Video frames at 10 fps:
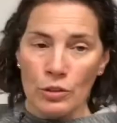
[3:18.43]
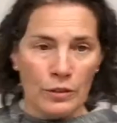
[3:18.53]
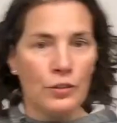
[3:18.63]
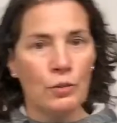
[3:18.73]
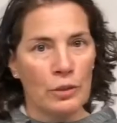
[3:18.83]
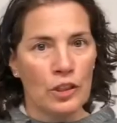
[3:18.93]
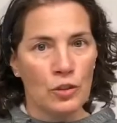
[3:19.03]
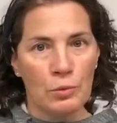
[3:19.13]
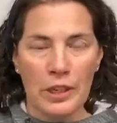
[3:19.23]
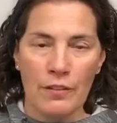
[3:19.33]
if you wish,
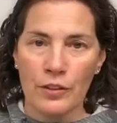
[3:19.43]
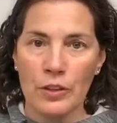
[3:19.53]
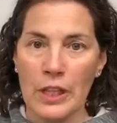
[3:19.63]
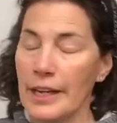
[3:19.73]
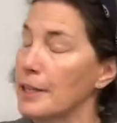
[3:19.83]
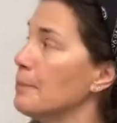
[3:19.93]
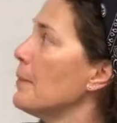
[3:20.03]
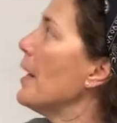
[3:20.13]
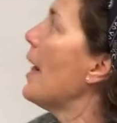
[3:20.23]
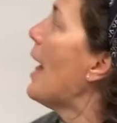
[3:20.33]
whatever you like.
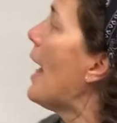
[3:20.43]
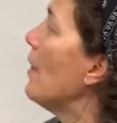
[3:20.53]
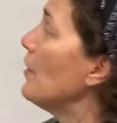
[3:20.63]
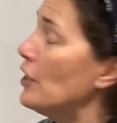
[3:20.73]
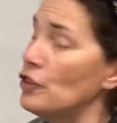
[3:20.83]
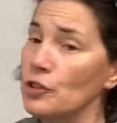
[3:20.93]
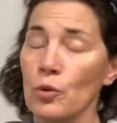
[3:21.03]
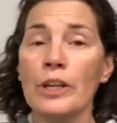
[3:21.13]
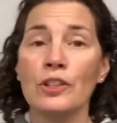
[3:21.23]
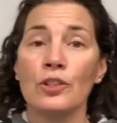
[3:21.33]
And then you're
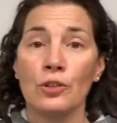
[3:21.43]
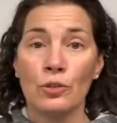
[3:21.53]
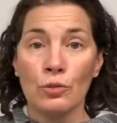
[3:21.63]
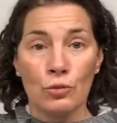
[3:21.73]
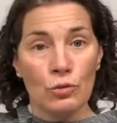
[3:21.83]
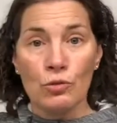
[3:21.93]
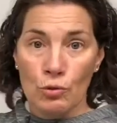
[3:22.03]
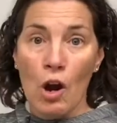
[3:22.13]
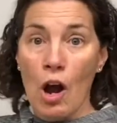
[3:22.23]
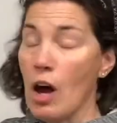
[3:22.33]
going to
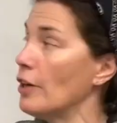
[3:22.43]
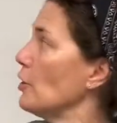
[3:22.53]
draw